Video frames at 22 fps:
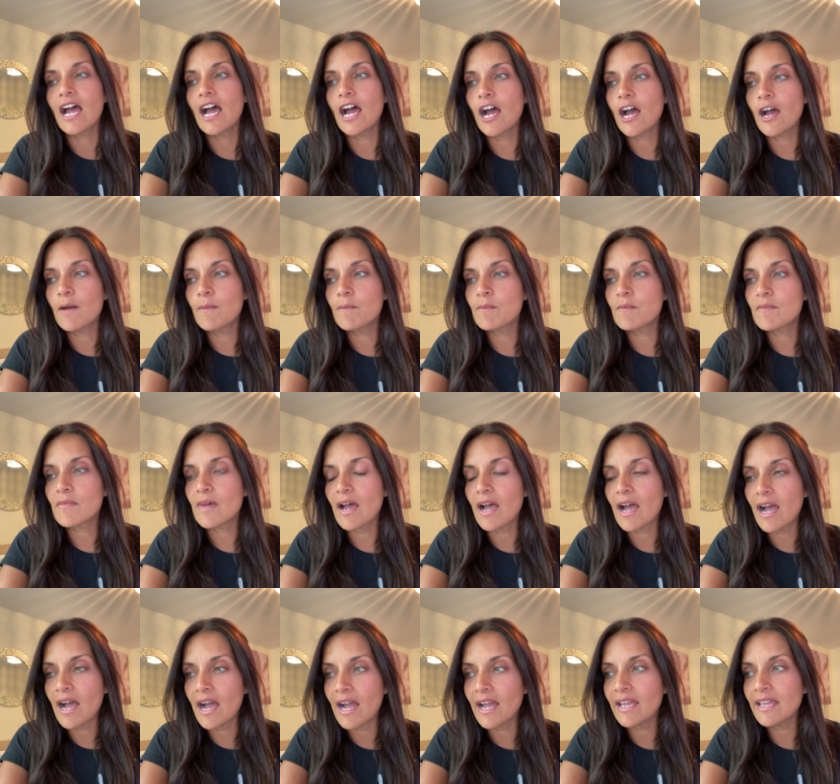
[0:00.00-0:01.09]
Um,
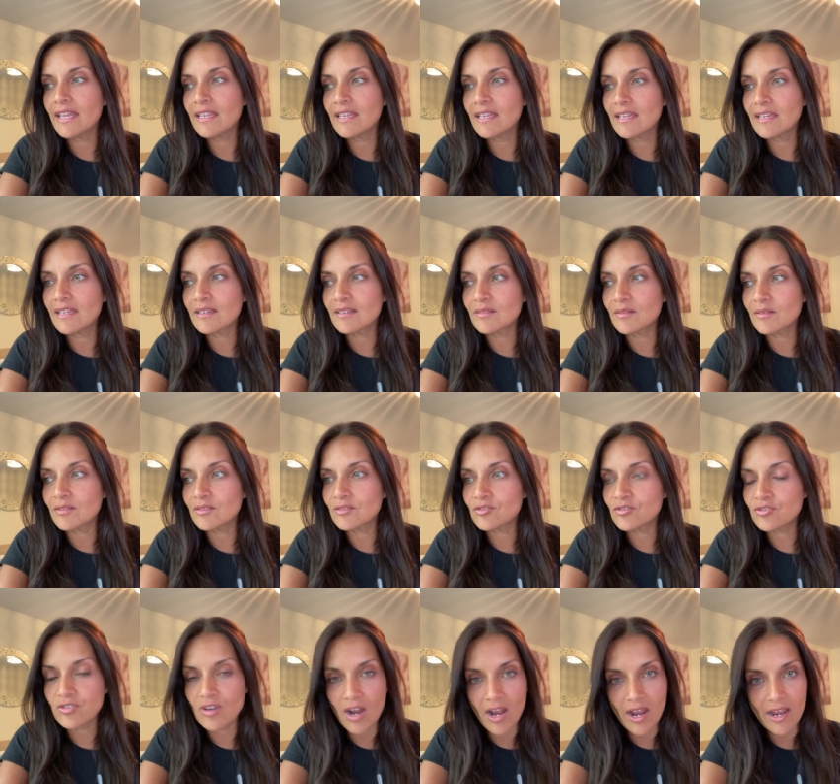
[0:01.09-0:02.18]
I
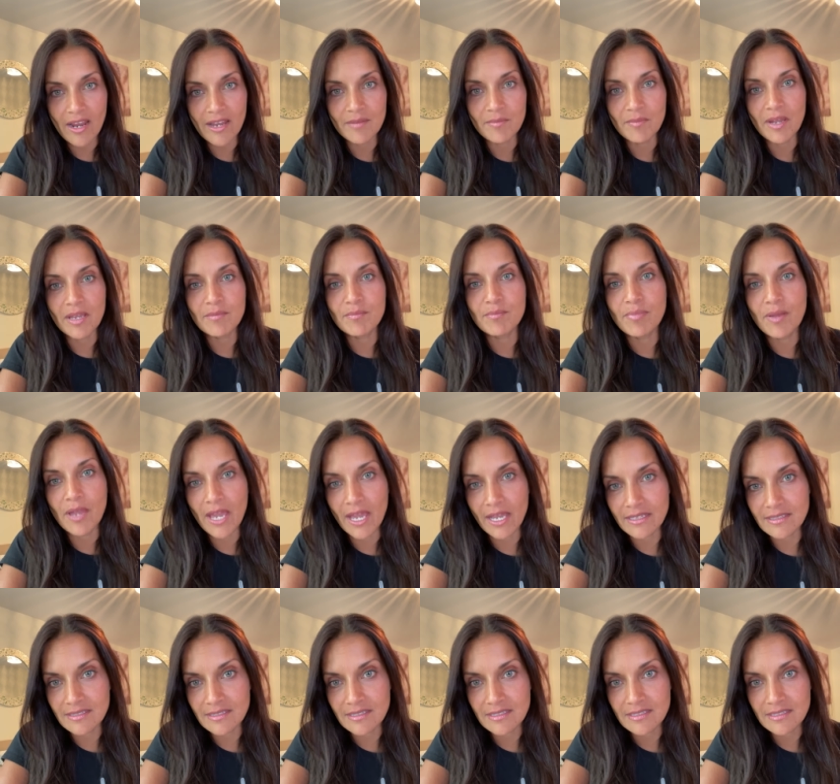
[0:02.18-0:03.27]
try my
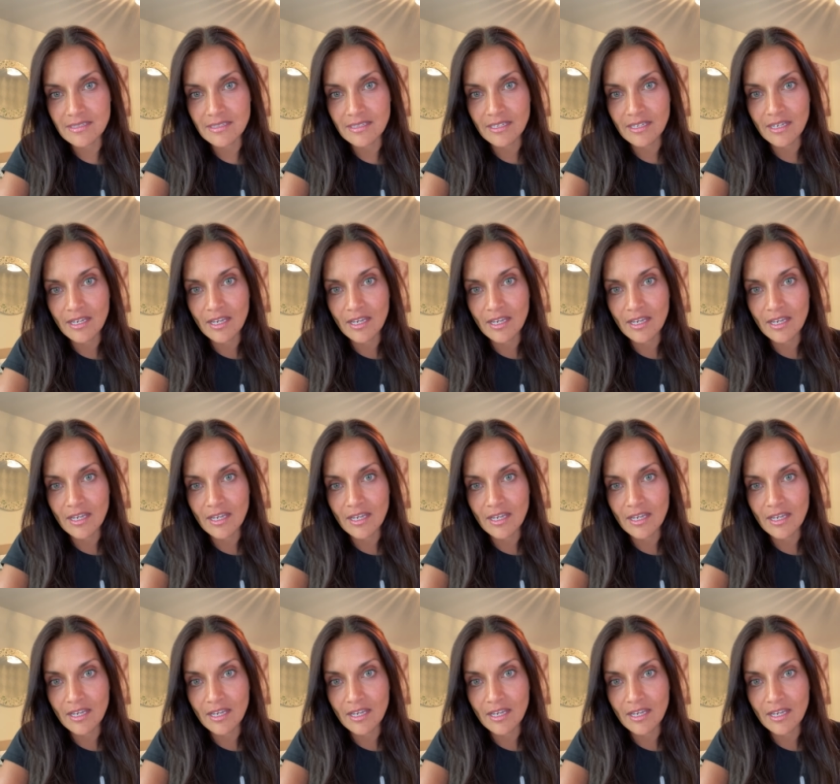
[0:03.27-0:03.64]
best